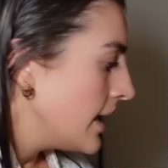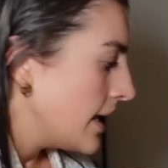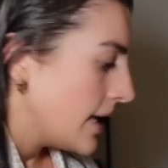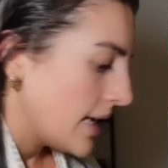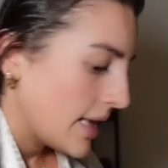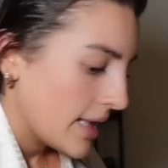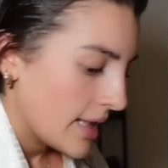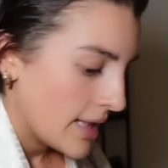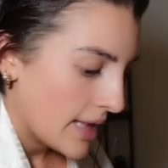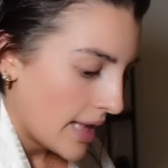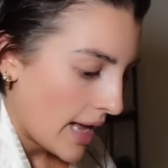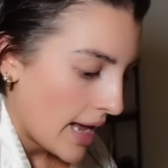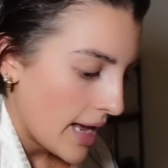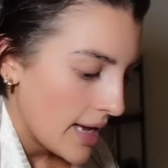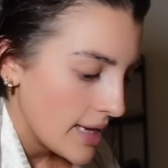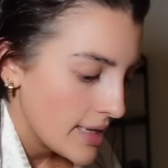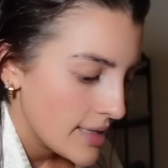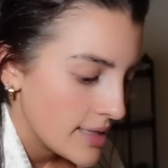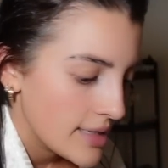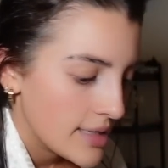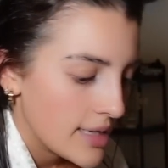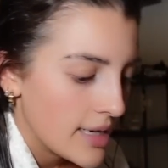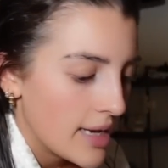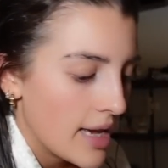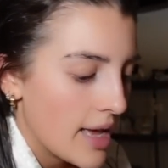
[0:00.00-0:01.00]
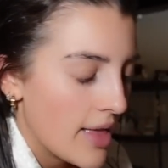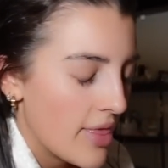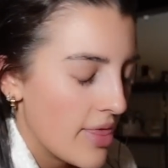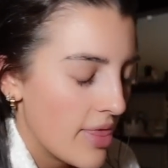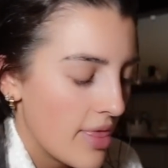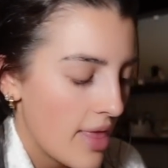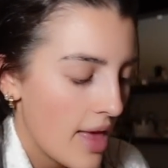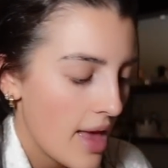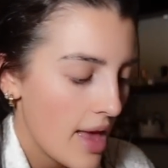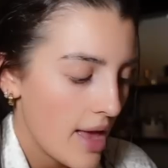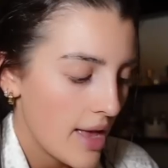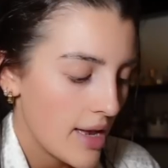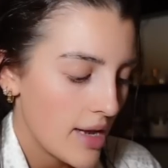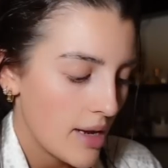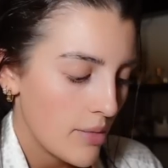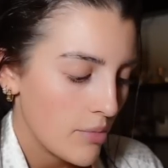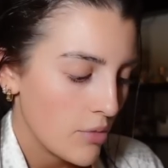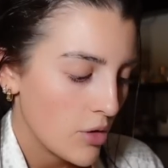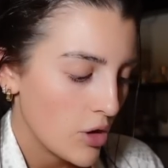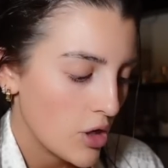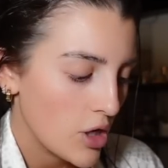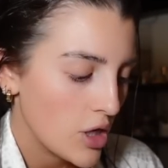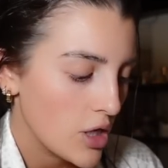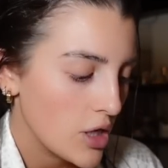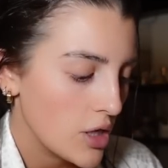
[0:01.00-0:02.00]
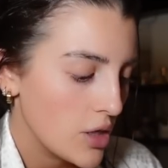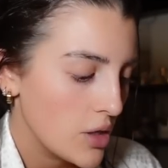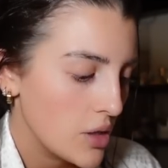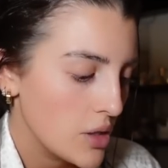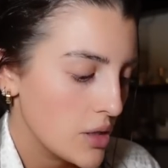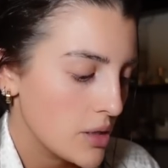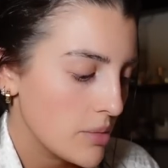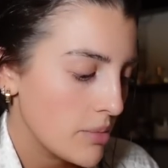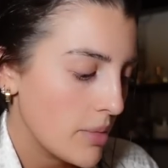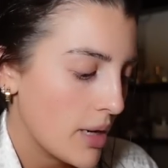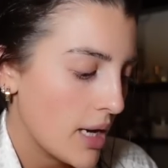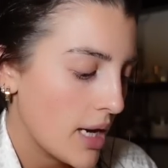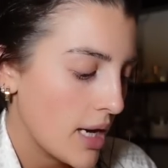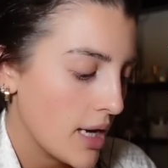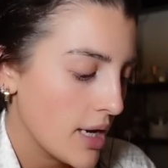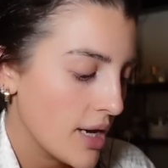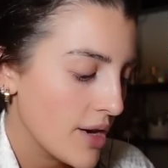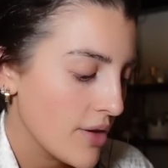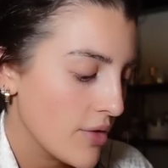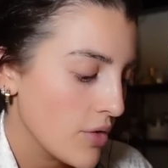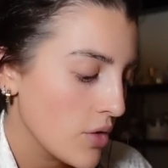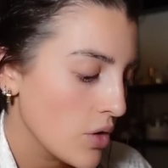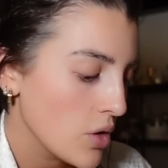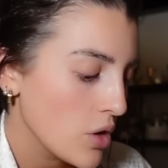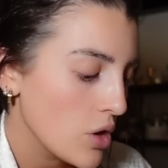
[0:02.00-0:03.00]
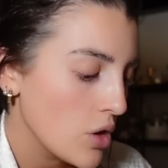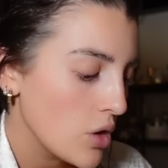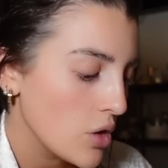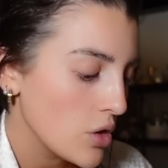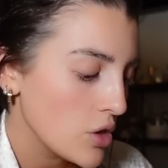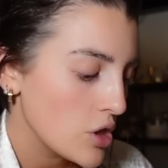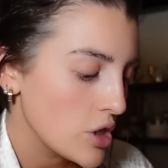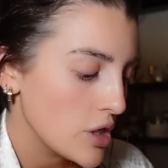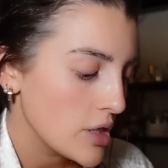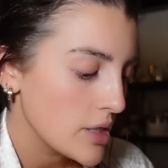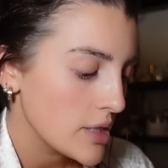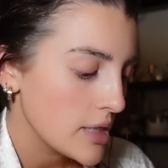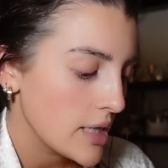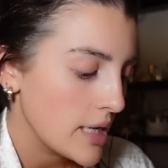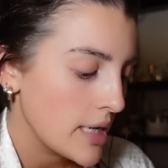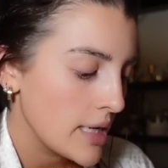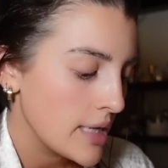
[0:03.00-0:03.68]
in that, and then I'm going to use my Grow Gorgeous